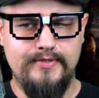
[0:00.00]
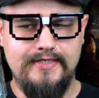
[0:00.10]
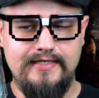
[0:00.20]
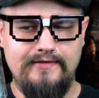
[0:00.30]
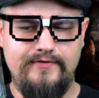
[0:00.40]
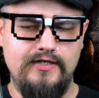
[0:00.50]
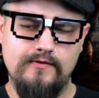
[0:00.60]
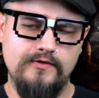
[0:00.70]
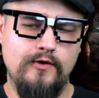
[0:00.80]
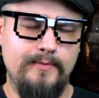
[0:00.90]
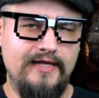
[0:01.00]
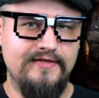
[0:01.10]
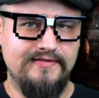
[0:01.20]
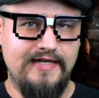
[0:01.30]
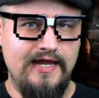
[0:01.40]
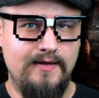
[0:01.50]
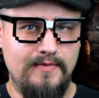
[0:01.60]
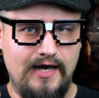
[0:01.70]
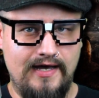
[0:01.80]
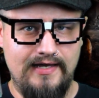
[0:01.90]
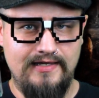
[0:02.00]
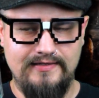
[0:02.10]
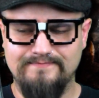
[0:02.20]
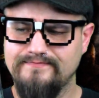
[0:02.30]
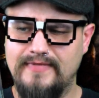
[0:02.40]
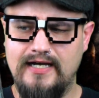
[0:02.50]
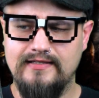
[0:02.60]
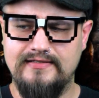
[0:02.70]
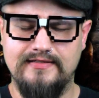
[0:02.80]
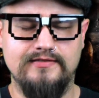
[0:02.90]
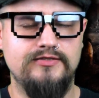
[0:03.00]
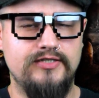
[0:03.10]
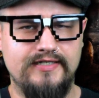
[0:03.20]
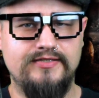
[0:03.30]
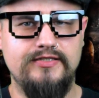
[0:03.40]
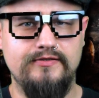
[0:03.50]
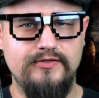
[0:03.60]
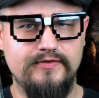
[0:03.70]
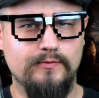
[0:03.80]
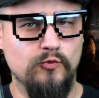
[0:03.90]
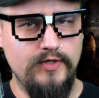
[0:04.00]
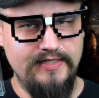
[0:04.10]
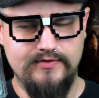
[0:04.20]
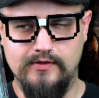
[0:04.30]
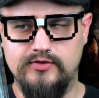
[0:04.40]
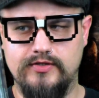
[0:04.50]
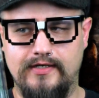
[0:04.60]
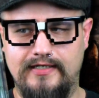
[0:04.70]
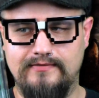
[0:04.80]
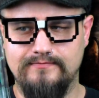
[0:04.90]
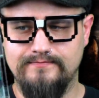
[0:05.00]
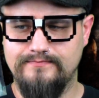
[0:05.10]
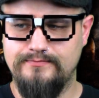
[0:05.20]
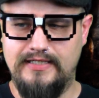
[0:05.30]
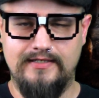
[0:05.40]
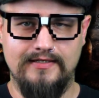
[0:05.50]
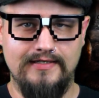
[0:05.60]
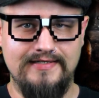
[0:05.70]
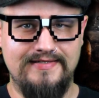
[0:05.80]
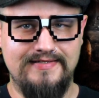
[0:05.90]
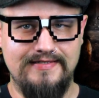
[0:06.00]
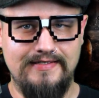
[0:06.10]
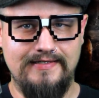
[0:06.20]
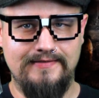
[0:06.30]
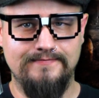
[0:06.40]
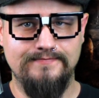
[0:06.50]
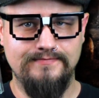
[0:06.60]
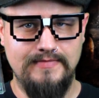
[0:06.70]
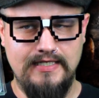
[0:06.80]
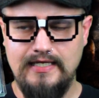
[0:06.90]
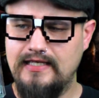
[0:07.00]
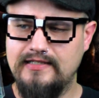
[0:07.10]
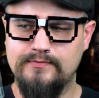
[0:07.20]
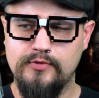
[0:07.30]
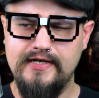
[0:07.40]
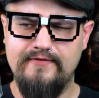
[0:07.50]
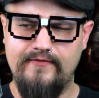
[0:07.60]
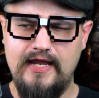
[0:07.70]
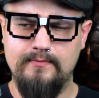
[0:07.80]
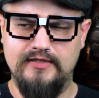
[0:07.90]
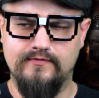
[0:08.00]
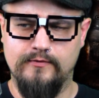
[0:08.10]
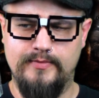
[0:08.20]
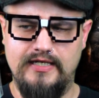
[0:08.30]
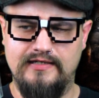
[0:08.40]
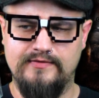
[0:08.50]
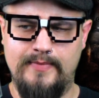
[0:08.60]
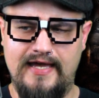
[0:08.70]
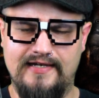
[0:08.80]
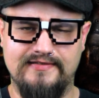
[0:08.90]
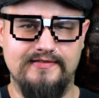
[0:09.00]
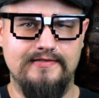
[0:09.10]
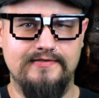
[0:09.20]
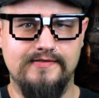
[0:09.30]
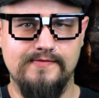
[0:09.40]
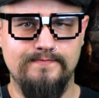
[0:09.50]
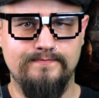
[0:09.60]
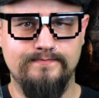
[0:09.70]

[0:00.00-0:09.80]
But if you don't know about this game, I highly suggest you do some research on it because it's pretty famous for being as bad as it is.